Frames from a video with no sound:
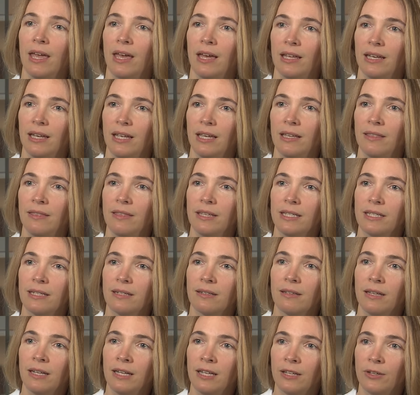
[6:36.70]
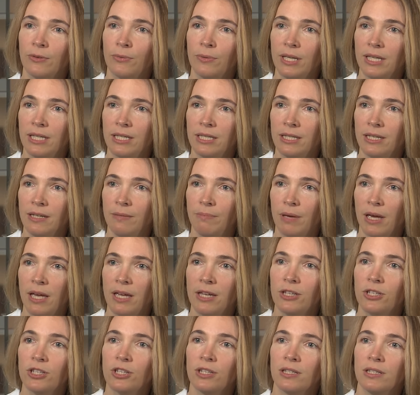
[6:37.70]
And in this clinic, we see
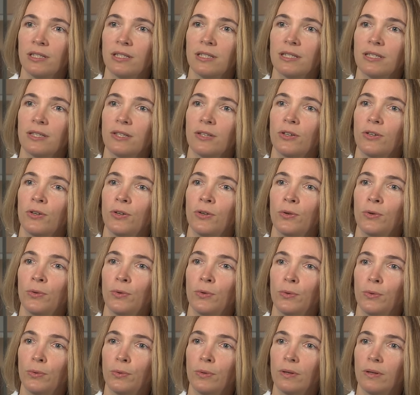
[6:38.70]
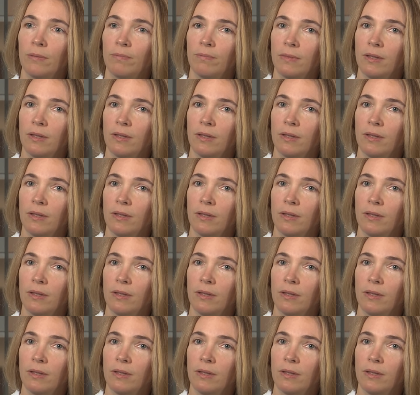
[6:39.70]
patients who